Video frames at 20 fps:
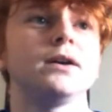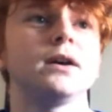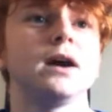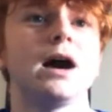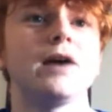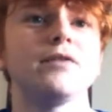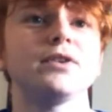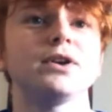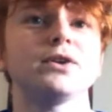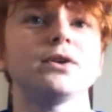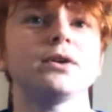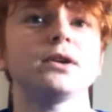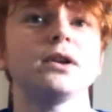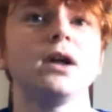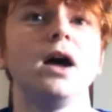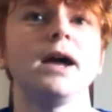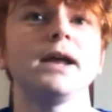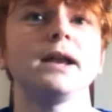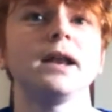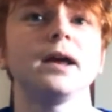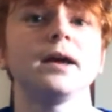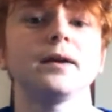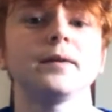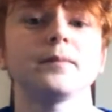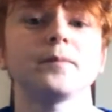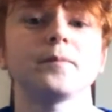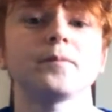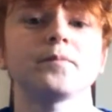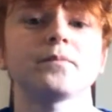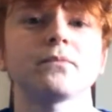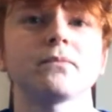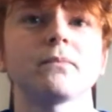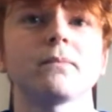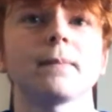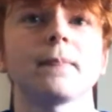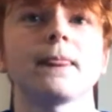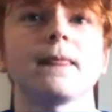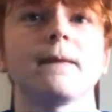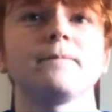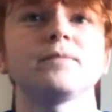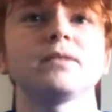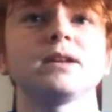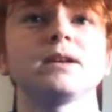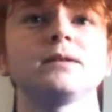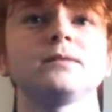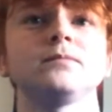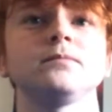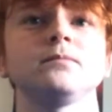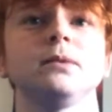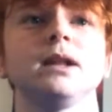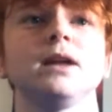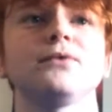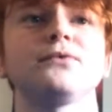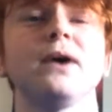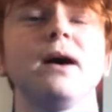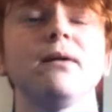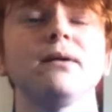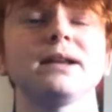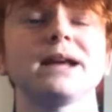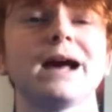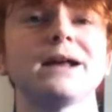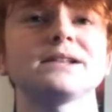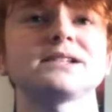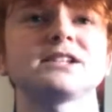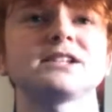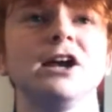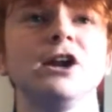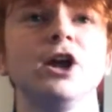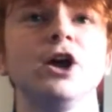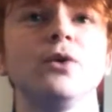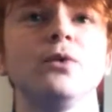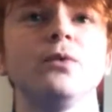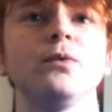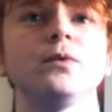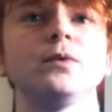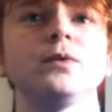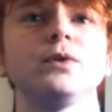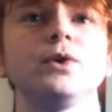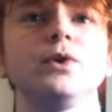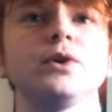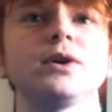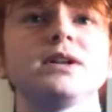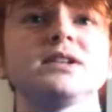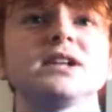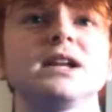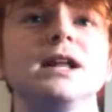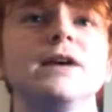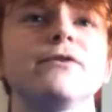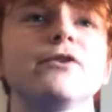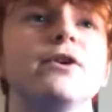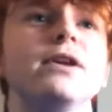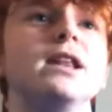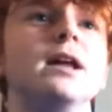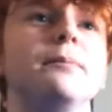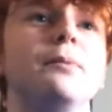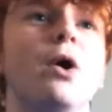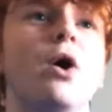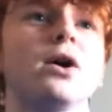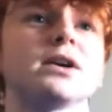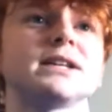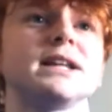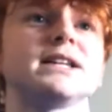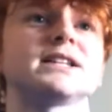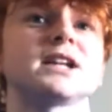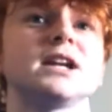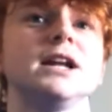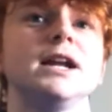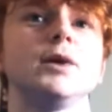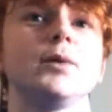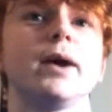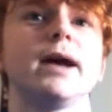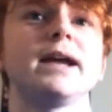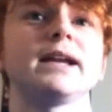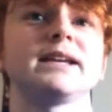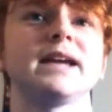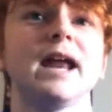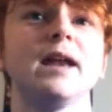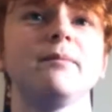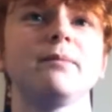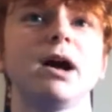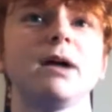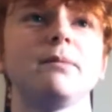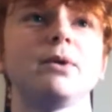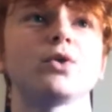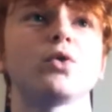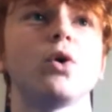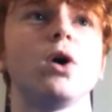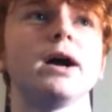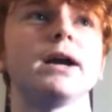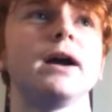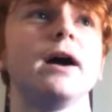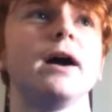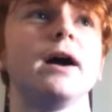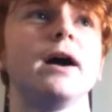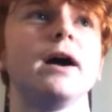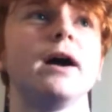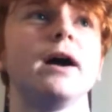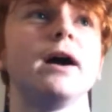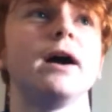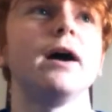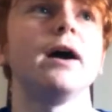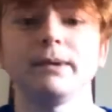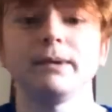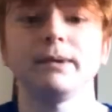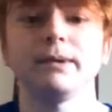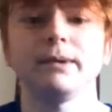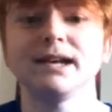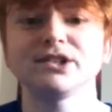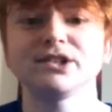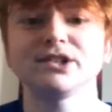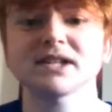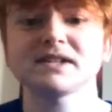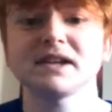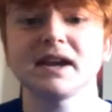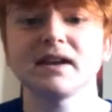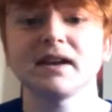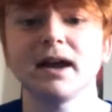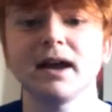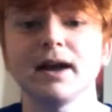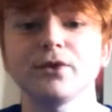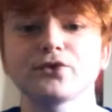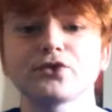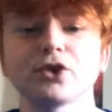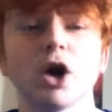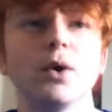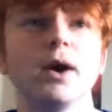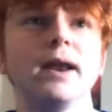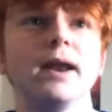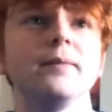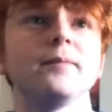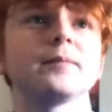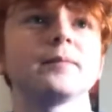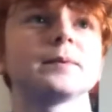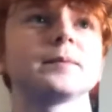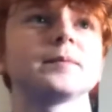Having a good line. But they found Cancelo, who can deliver in the box, and it's cleared away again by Maguire. It'll be a Manchester United throw-in.